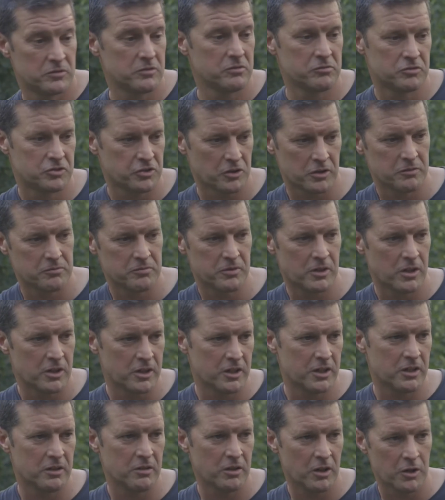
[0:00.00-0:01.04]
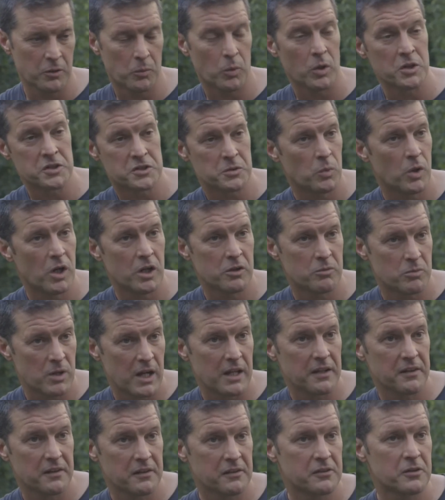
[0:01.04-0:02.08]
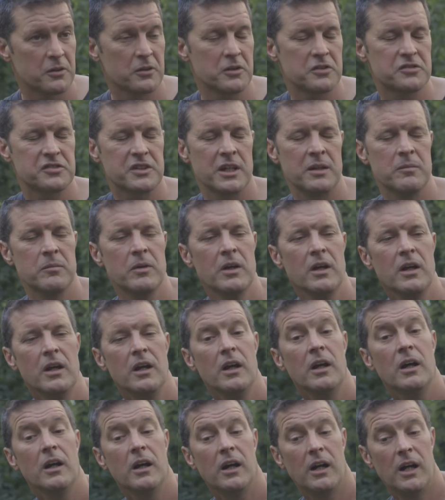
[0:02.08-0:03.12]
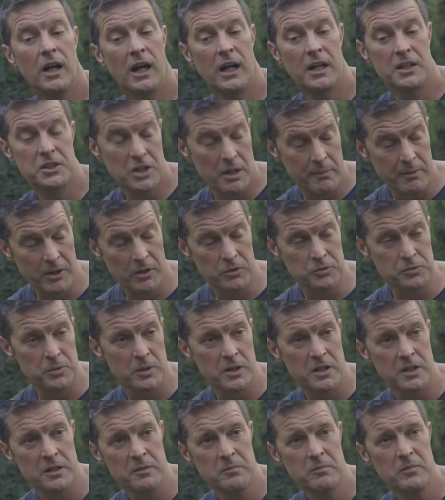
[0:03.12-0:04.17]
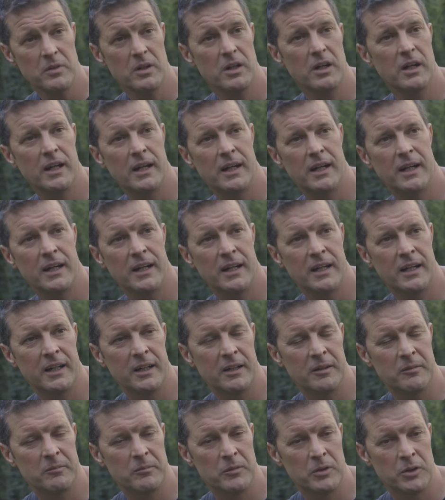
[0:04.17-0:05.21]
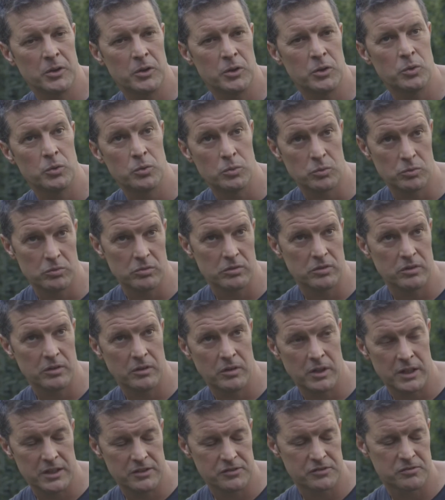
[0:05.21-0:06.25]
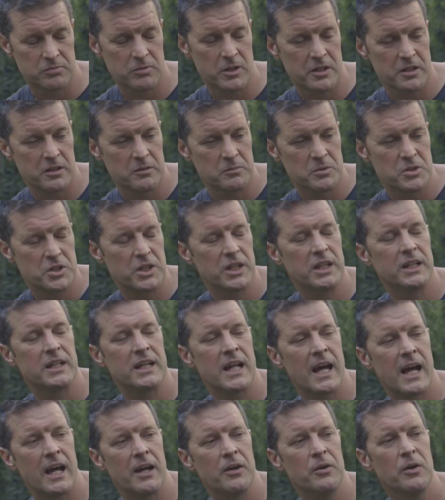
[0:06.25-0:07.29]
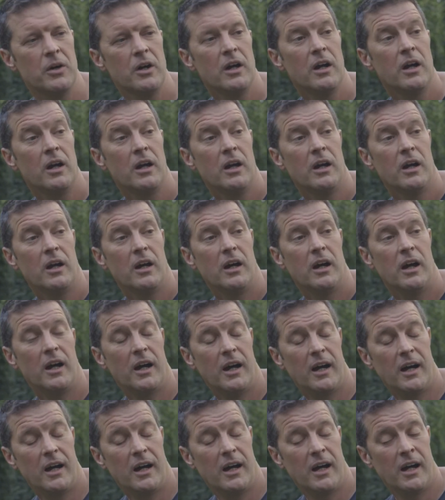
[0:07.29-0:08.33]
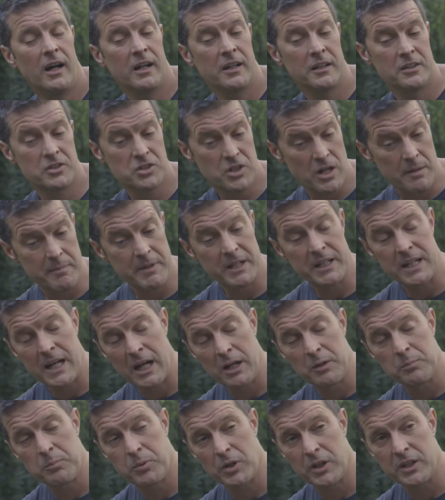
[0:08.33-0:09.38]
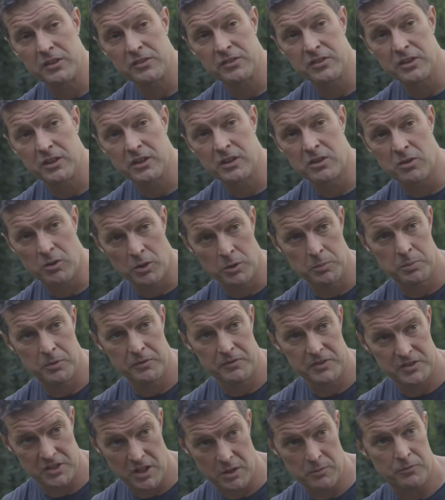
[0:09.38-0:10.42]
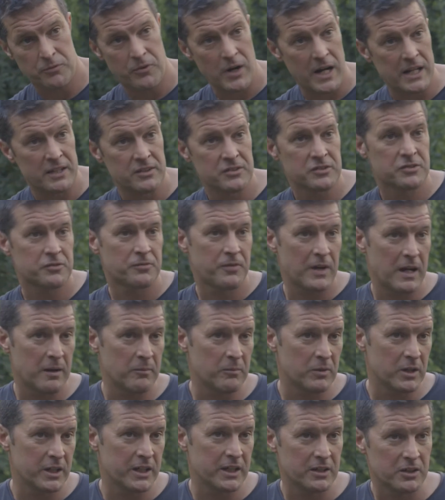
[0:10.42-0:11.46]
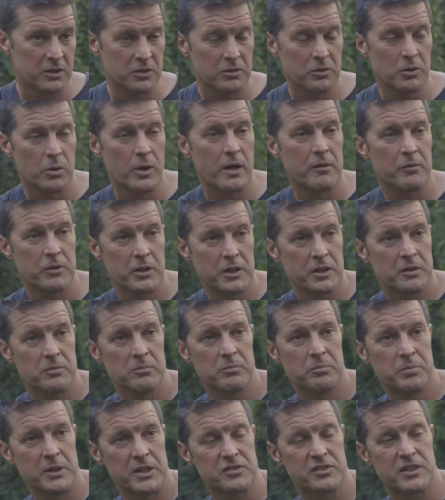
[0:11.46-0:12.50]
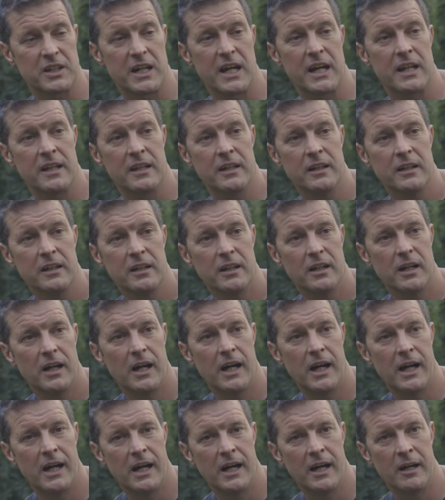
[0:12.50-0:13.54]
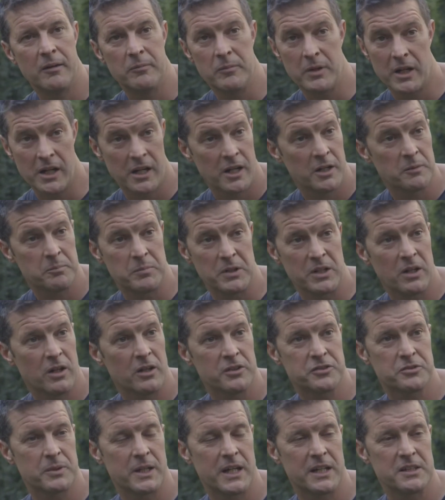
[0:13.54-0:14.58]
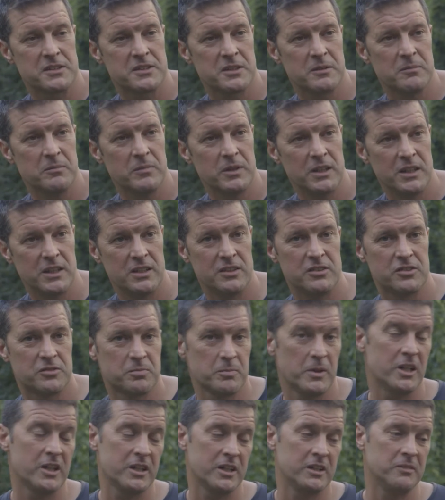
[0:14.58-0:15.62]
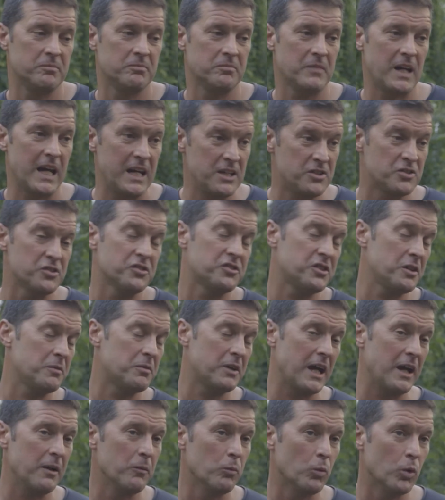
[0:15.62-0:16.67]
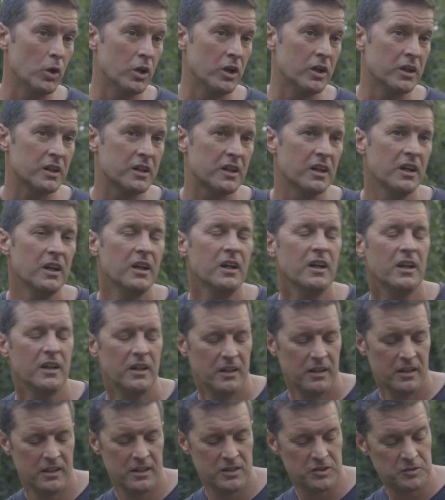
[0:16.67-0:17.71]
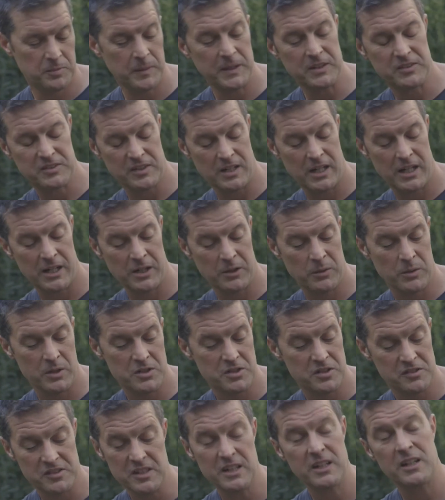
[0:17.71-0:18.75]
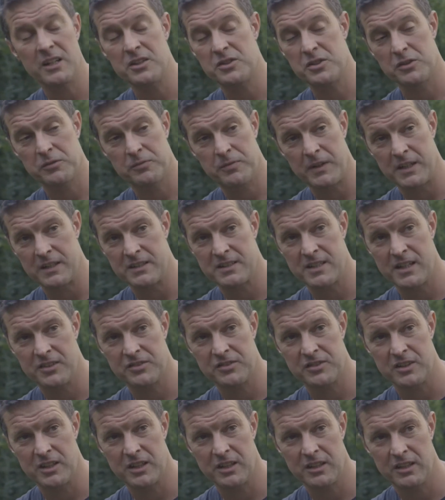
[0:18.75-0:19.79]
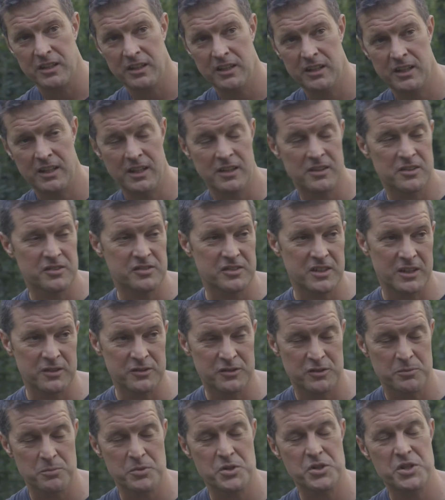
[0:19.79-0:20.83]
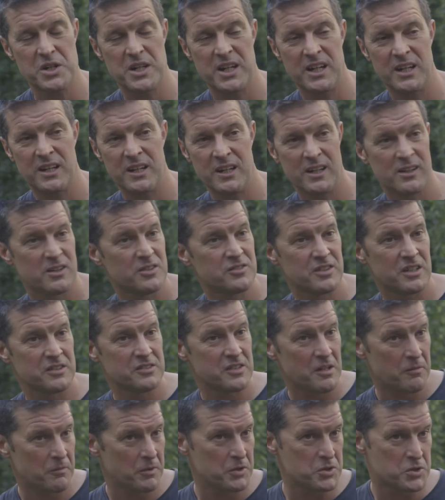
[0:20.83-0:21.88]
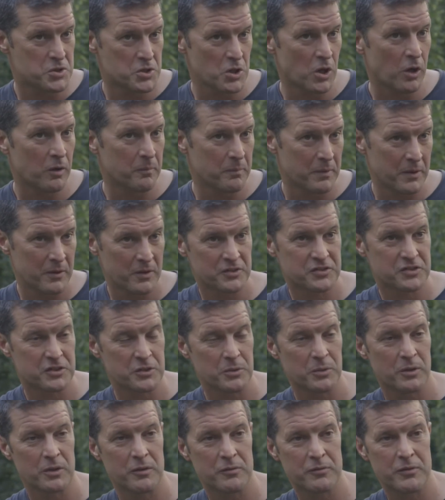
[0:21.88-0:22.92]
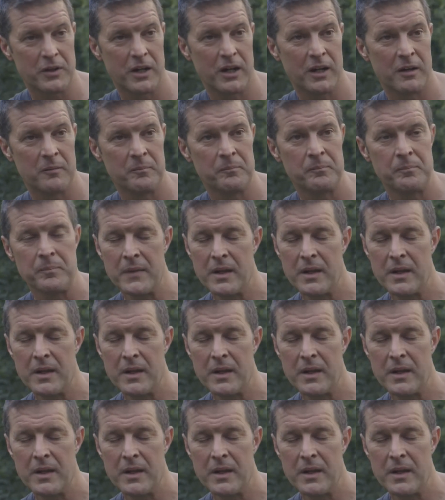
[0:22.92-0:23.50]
sort of on a one-to-one rather than through the scheme. Shremek was one of them, who is running the machine now. And Shremek now brings a group of his own friends, family, and whoever he can piece together. And I'd be lost without him. He's my agency for getting work. He speaks the language. His English is fantastic. He understands the machine. He understands every job there is to do on the farm.